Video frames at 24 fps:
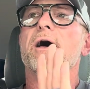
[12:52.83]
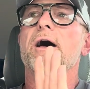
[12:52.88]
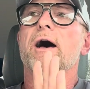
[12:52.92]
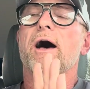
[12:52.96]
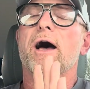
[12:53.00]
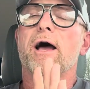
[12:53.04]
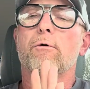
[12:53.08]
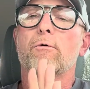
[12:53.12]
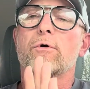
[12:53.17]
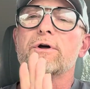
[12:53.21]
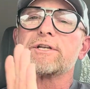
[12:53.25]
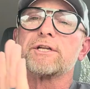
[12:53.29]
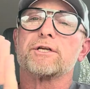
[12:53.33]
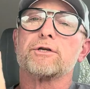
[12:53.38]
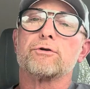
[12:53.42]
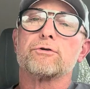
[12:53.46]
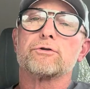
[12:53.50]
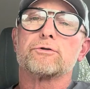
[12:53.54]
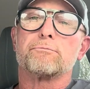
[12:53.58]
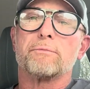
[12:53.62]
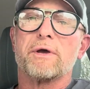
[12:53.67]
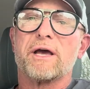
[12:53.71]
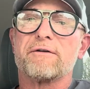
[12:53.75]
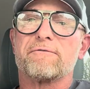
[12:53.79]
I want to
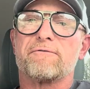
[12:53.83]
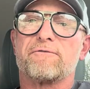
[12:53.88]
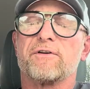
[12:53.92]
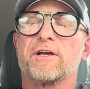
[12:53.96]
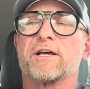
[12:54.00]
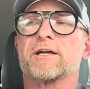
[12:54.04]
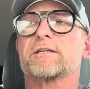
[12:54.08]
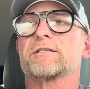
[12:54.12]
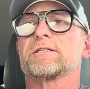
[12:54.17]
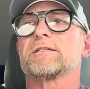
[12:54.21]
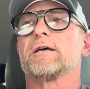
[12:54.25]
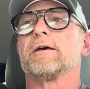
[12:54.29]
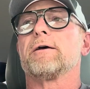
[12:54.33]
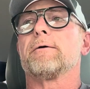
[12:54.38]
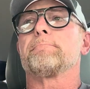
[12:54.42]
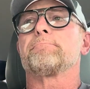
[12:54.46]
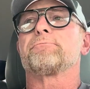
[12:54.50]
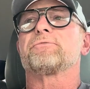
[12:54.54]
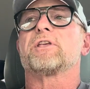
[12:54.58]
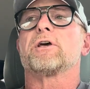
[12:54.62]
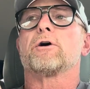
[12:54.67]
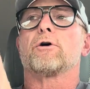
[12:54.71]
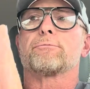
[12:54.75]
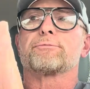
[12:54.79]
use MetFix
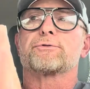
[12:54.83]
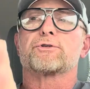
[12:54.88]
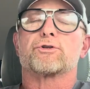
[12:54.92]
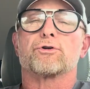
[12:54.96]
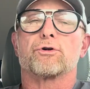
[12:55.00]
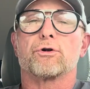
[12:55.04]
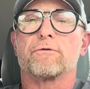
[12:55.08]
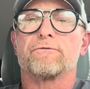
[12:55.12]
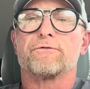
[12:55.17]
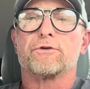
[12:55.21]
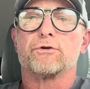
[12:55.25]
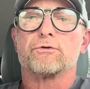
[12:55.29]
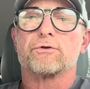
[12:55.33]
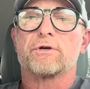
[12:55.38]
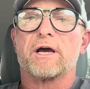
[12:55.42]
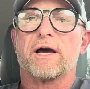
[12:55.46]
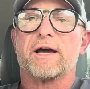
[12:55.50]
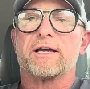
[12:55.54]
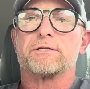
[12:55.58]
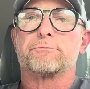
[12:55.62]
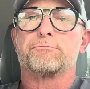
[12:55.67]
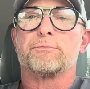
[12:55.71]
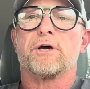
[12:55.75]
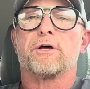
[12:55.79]
to help serve you
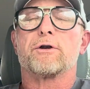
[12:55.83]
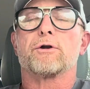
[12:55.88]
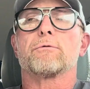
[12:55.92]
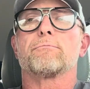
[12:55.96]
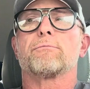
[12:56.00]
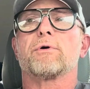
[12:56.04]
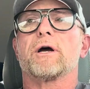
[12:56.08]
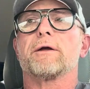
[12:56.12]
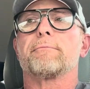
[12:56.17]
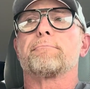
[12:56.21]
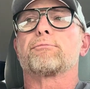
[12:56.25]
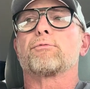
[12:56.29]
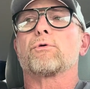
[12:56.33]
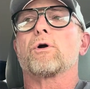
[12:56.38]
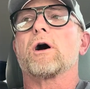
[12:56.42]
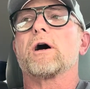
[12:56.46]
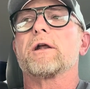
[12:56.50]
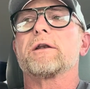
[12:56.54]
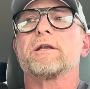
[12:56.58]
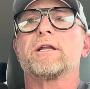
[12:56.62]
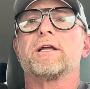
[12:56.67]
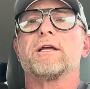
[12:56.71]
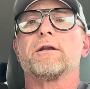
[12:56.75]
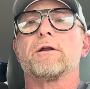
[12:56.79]
guys better by
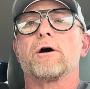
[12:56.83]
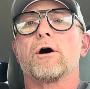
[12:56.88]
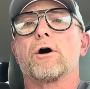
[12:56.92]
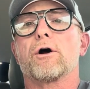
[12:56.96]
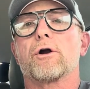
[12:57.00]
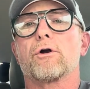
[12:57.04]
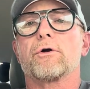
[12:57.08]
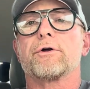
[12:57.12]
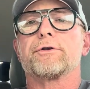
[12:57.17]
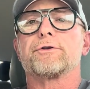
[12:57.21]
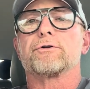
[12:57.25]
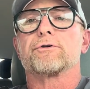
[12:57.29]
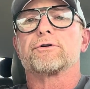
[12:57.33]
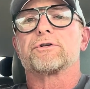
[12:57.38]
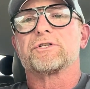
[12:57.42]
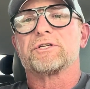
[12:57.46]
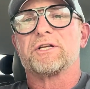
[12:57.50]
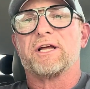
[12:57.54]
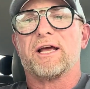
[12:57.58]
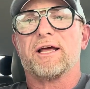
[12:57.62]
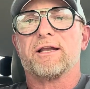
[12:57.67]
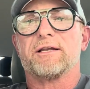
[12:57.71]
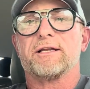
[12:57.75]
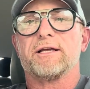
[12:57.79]
broadening our
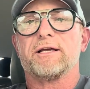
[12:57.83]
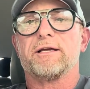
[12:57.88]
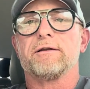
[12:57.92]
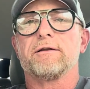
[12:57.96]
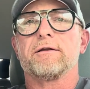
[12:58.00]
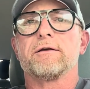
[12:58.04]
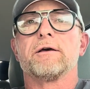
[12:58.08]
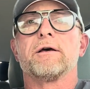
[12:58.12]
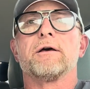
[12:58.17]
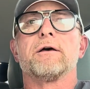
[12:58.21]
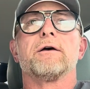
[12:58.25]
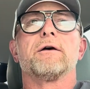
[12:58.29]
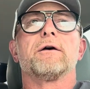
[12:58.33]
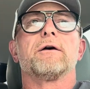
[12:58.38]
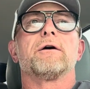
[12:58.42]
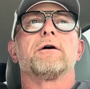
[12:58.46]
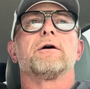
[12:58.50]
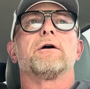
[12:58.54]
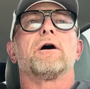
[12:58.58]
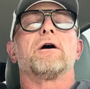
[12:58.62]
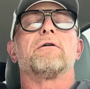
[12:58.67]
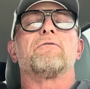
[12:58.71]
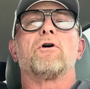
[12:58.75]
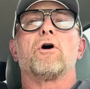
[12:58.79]
understanding
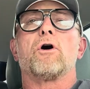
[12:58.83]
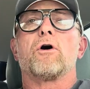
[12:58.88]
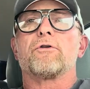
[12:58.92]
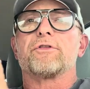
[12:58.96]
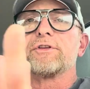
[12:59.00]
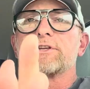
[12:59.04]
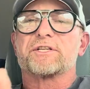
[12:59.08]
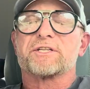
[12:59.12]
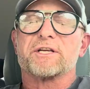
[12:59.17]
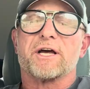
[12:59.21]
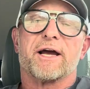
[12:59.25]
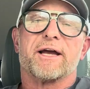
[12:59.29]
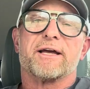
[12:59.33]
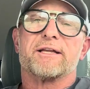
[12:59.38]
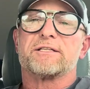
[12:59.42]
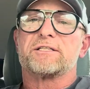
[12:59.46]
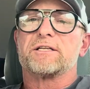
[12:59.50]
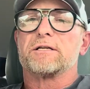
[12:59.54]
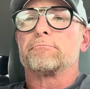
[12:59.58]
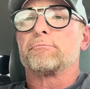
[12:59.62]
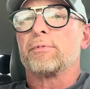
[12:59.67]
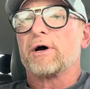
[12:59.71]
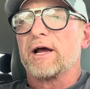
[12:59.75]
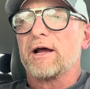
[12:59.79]
of all the science
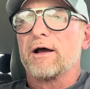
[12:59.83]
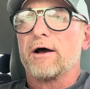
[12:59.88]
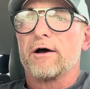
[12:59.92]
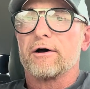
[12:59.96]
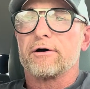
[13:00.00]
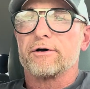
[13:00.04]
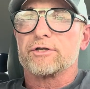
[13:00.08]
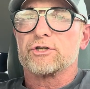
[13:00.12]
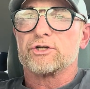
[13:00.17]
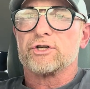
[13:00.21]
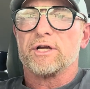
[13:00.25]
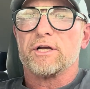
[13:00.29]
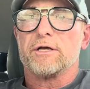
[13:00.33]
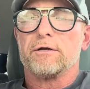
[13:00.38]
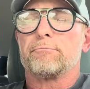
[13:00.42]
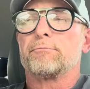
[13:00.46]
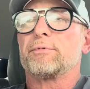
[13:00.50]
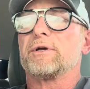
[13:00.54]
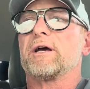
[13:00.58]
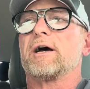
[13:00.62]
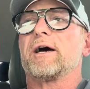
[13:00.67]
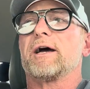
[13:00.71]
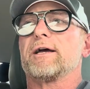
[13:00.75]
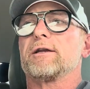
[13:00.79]
and biology
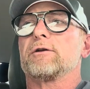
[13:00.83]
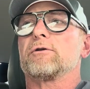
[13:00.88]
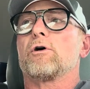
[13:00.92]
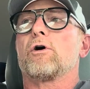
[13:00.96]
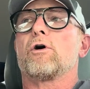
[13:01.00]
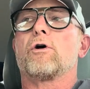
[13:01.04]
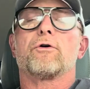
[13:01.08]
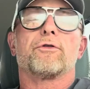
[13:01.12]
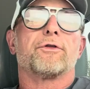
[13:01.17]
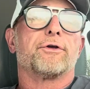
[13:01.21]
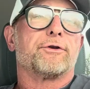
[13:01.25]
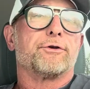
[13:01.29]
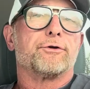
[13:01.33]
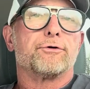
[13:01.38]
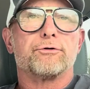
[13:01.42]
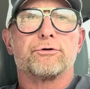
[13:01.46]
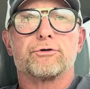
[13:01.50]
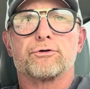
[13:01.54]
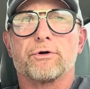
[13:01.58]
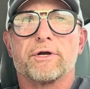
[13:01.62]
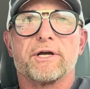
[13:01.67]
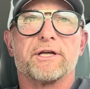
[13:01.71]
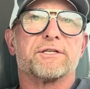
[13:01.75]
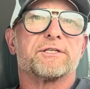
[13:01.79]
behind all the
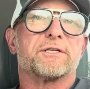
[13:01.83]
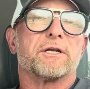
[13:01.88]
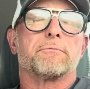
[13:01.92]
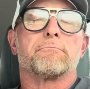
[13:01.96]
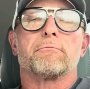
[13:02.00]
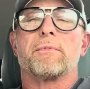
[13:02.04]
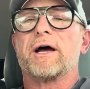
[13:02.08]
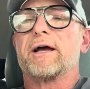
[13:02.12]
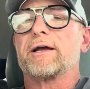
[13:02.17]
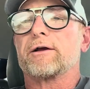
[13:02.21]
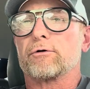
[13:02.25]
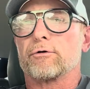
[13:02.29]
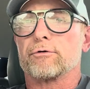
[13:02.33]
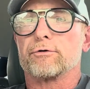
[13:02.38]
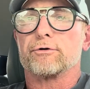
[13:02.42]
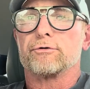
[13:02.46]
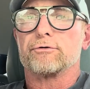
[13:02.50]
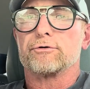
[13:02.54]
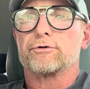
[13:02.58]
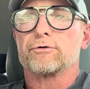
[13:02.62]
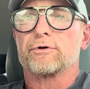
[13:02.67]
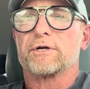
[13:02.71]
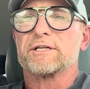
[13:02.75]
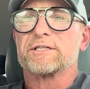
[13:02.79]
nutrients and
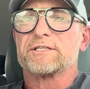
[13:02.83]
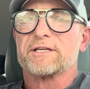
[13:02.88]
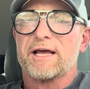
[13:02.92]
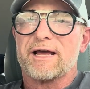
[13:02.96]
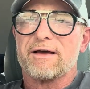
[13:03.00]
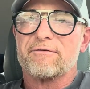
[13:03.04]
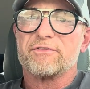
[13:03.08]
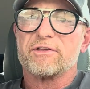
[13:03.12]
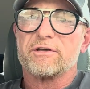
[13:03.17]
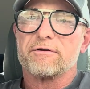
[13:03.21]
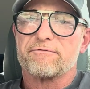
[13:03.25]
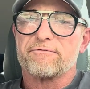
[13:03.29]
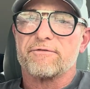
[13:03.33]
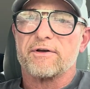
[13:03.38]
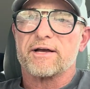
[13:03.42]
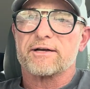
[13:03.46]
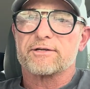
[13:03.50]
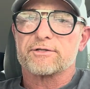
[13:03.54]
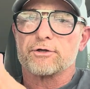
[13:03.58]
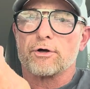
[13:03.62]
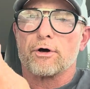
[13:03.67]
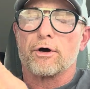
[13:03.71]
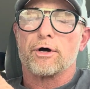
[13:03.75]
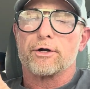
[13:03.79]
micronutrients have the
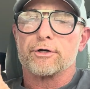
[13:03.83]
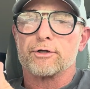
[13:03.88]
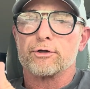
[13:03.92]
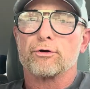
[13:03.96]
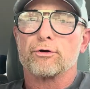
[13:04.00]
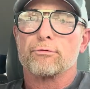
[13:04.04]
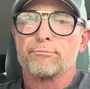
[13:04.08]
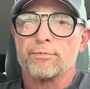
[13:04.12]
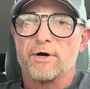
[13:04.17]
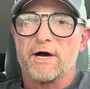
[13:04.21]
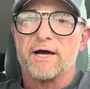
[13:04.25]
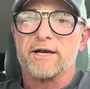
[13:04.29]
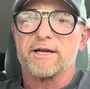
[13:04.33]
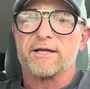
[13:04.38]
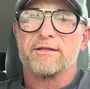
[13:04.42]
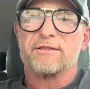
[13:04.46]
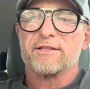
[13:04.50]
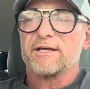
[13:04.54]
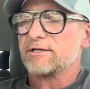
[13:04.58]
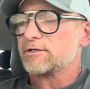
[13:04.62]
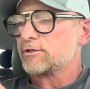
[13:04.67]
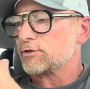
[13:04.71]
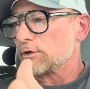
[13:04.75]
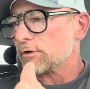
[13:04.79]
effects on body.
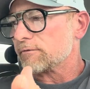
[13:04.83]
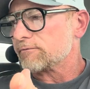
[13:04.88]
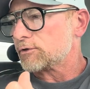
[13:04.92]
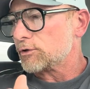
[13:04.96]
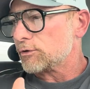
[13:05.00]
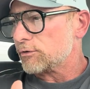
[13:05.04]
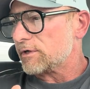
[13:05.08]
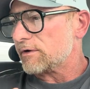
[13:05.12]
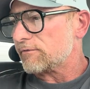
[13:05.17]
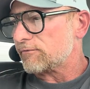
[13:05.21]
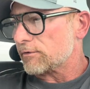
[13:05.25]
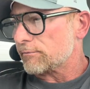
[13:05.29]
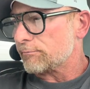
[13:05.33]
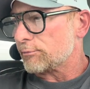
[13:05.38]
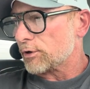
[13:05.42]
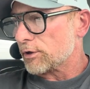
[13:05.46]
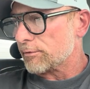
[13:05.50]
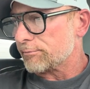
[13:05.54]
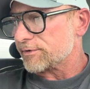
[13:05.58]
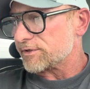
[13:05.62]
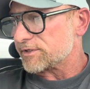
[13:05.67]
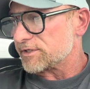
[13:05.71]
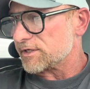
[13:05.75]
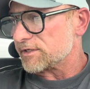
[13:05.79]
They serve two different
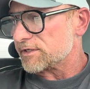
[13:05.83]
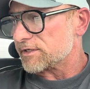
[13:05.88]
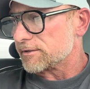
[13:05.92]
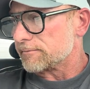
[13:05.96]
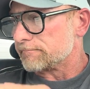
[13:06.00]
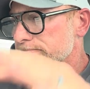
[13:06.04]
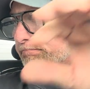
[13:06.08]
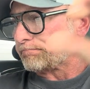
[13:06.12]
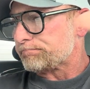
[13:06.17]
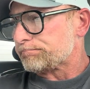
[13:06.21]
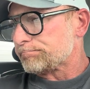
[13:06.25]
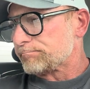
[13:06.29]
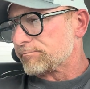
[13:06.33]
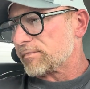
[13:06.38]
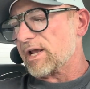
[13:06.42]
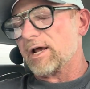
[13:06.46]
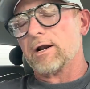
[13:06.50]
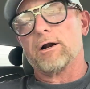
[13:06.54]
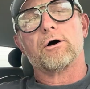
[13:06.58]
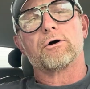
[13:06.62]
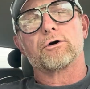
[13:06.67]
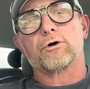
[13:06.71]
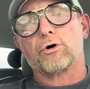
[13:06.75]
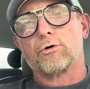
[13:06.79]
purposes. And
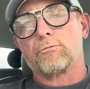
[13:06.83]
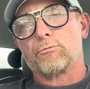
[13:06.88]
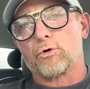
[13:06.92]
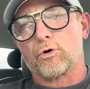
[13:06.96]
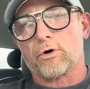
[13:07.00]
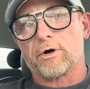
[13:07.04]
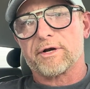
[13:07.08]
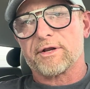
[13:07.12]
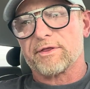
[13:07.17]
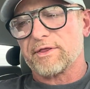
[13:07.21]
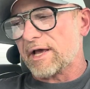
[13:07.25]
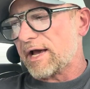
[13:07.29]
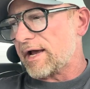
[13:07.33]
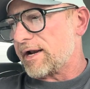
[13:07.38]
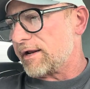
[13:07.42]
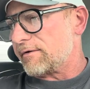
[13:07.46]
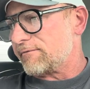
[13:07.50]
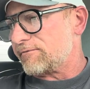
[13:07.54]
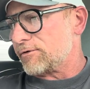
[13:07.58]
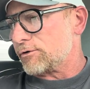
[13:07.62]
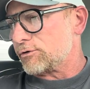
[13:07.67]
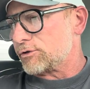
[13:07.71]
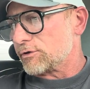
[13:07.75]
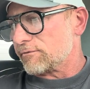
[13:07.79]
I'll go more into that in
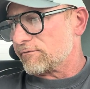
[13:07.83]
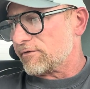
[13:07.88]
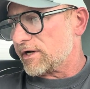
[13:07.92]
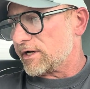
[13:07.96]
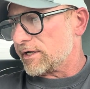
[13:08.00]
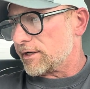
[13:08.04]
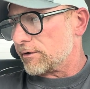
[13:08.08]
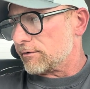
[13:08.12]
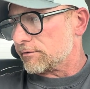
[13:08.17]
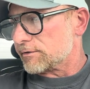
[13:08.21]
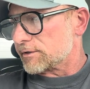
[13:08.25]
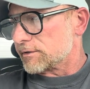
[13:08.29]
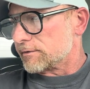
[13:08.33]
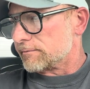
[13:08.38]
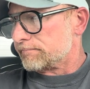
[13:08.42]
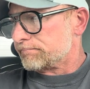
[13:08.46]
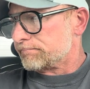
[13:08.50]
future videos.